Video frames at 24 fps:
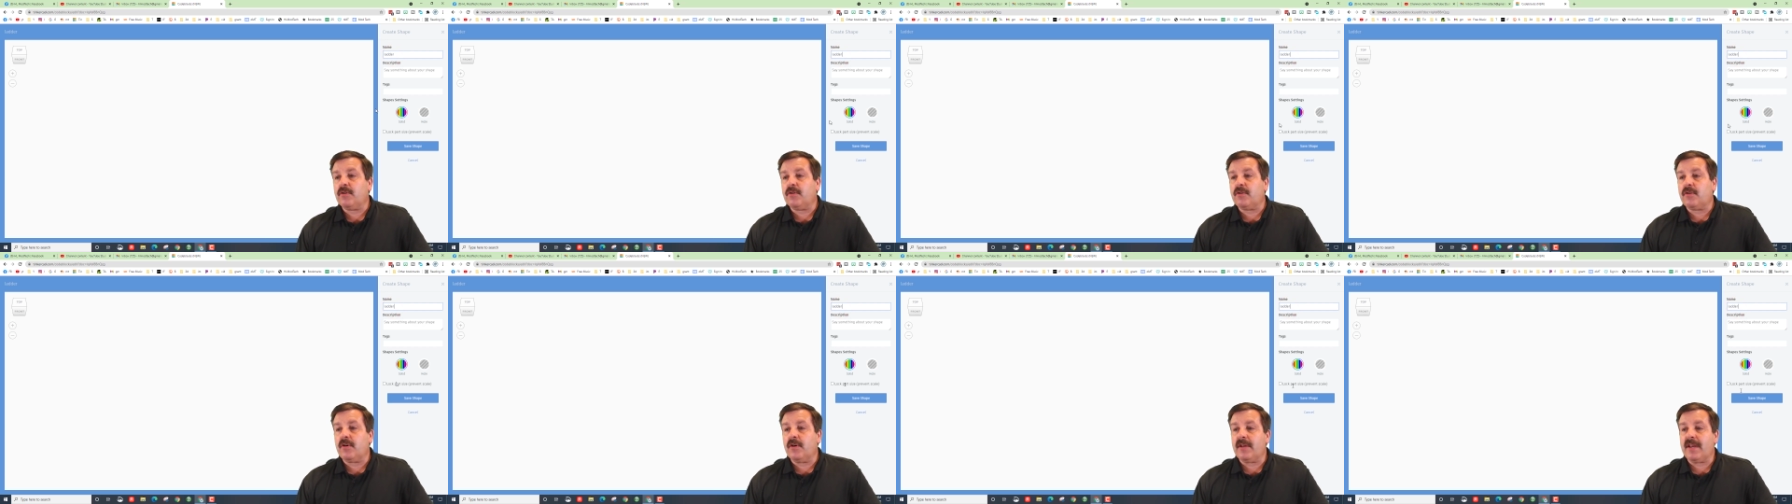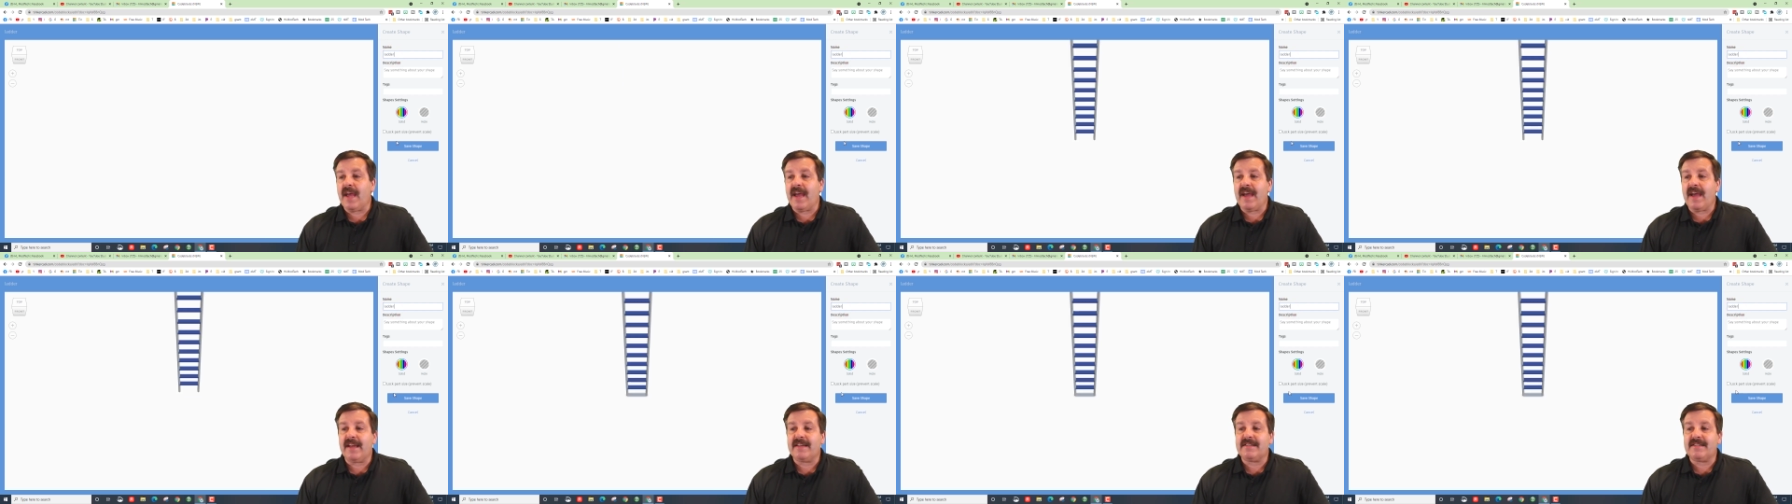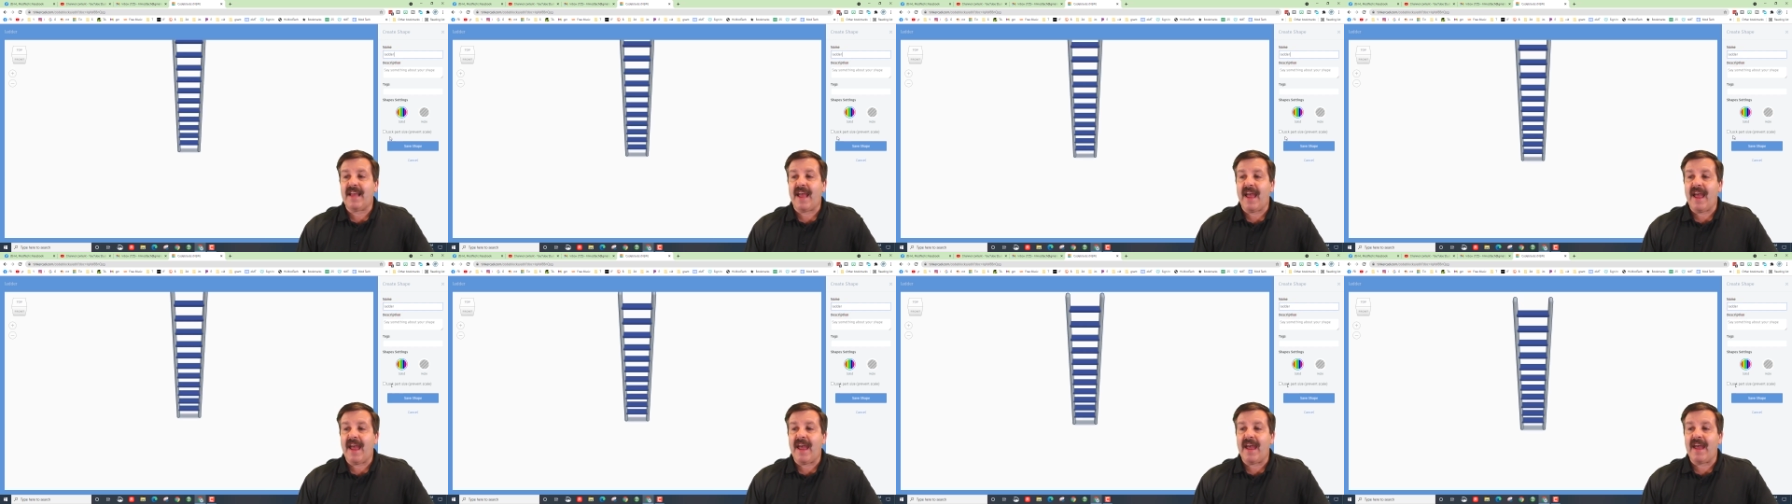you could add
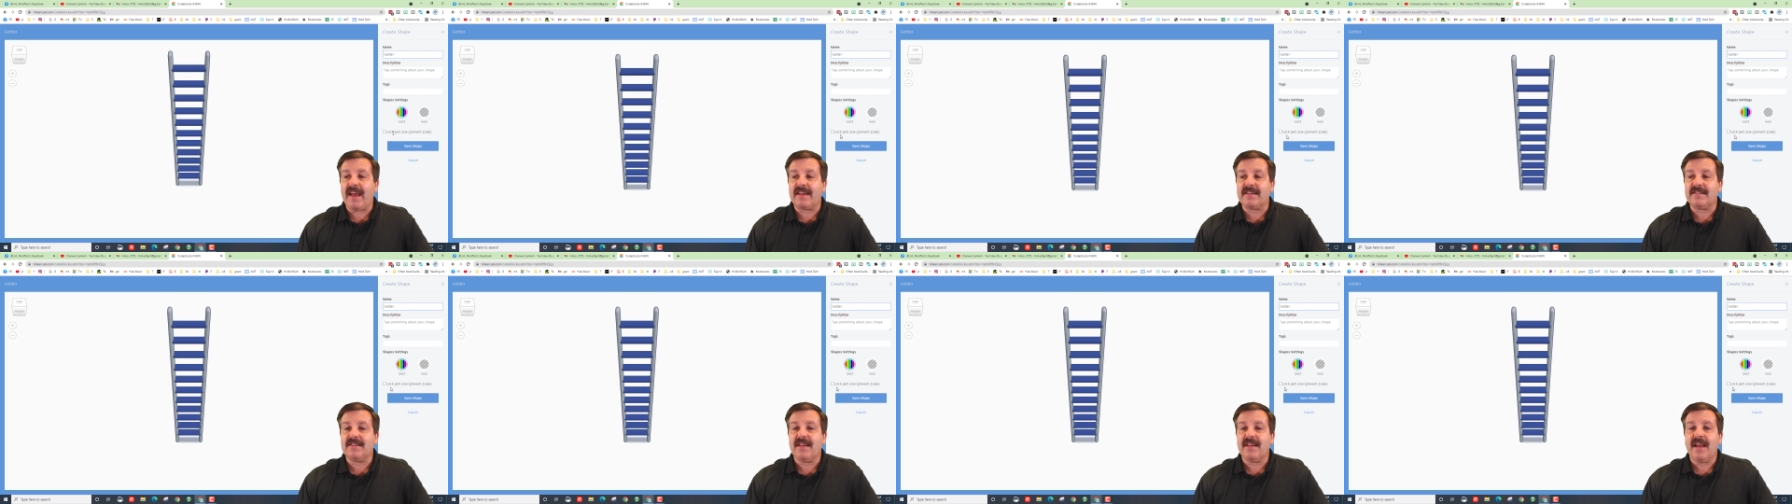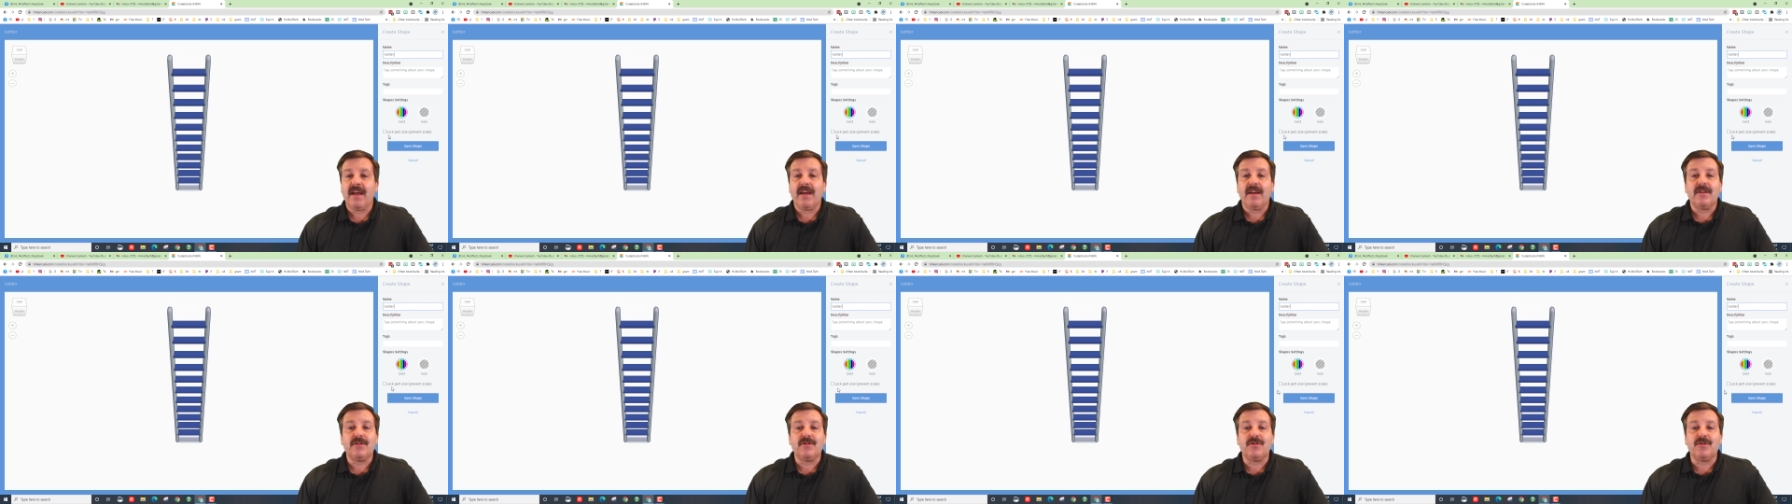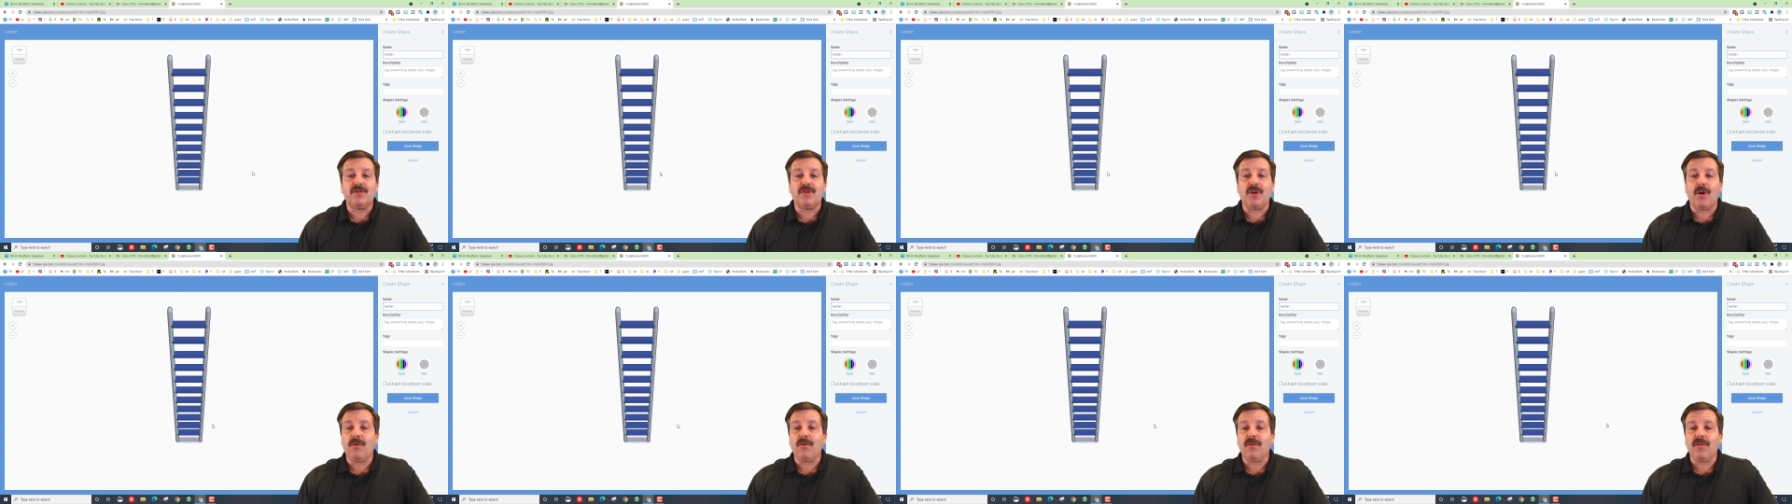tags
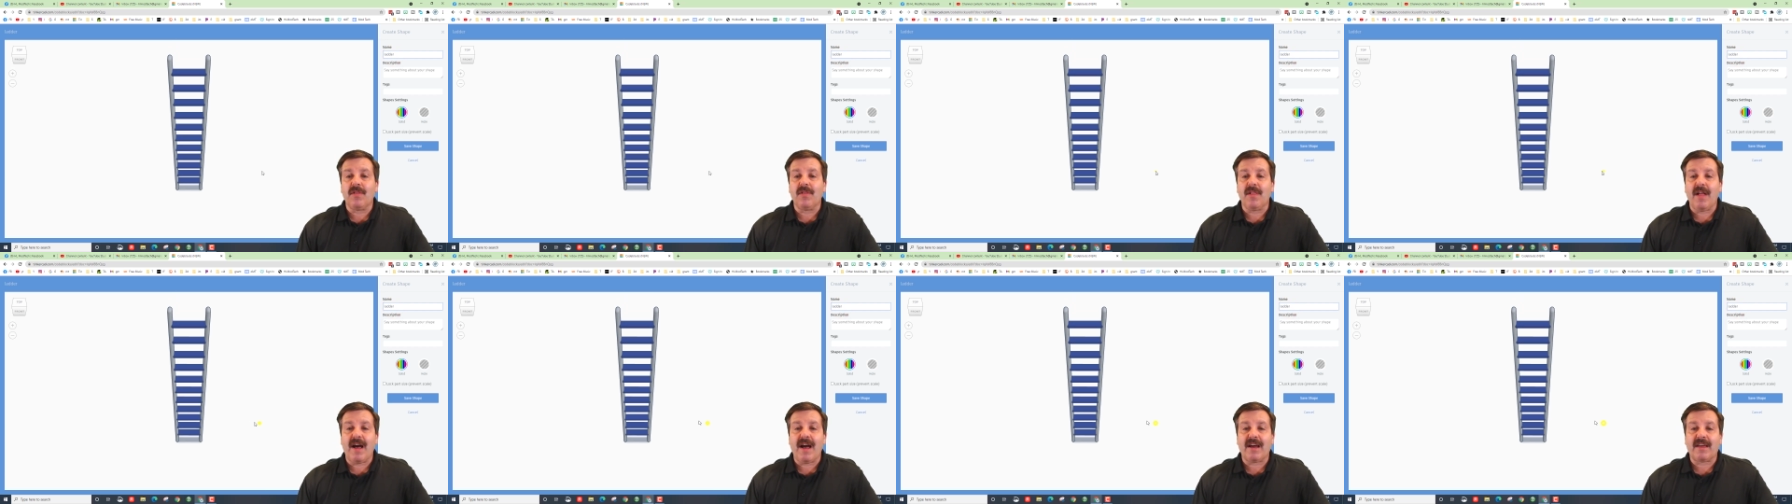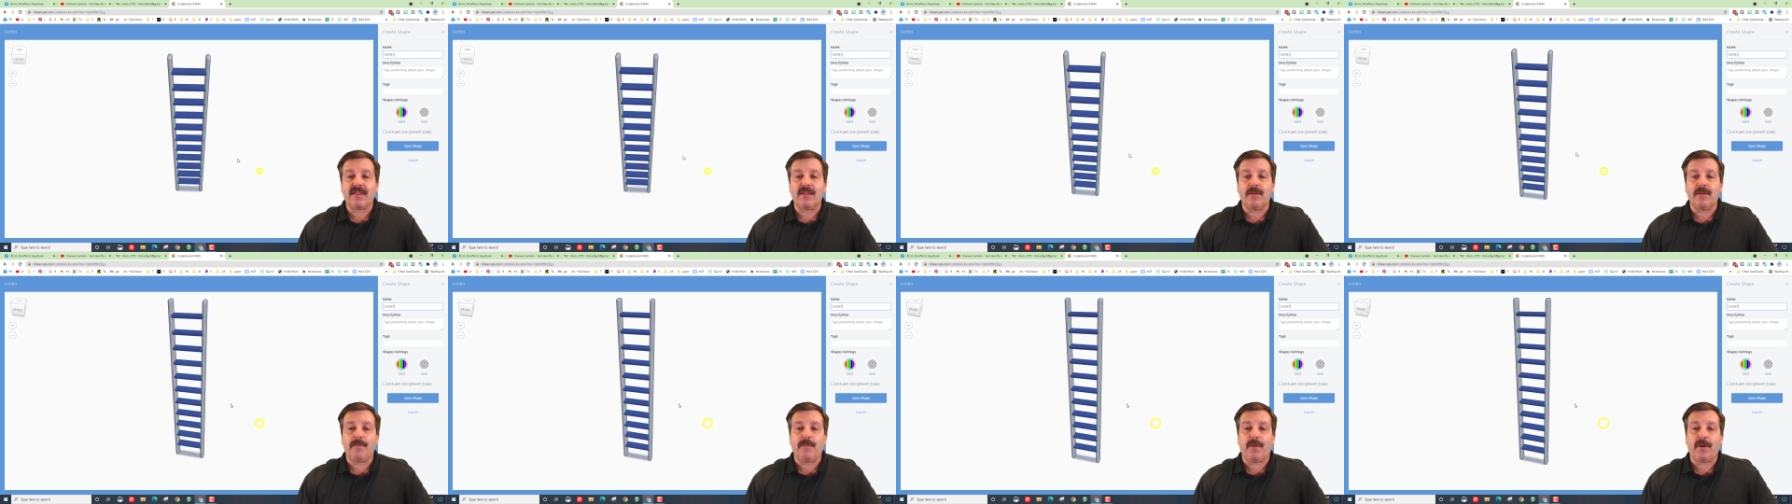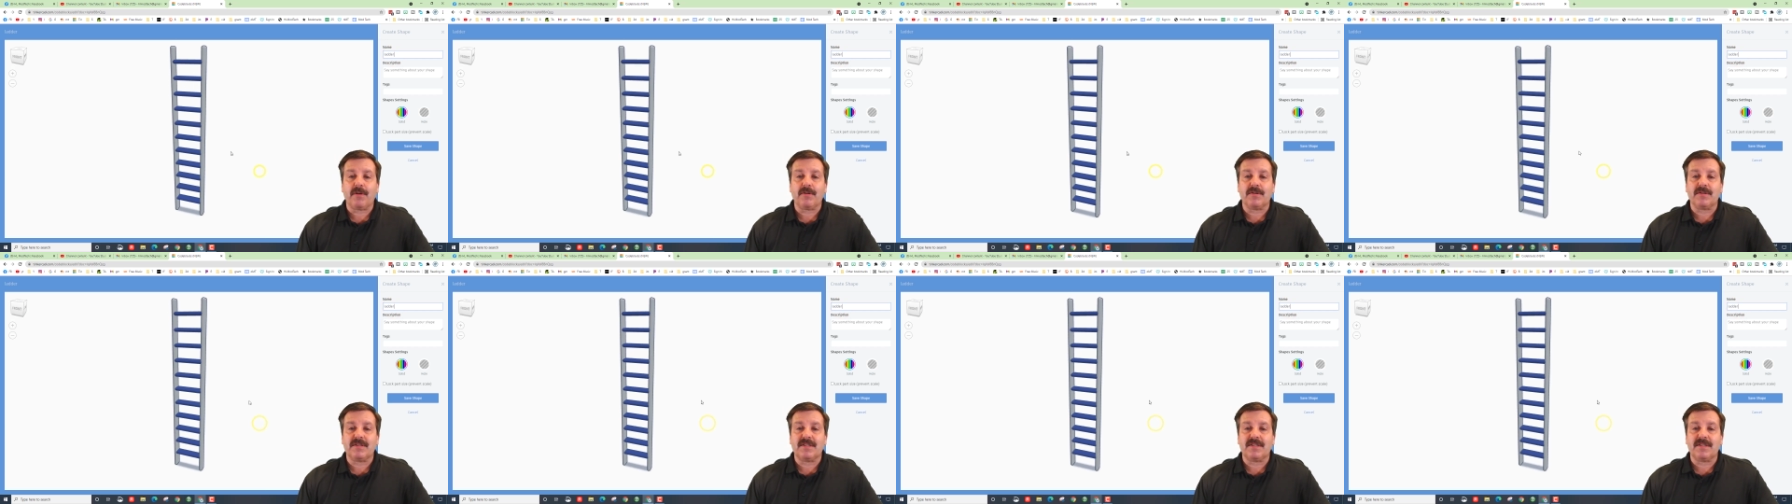don't lock the part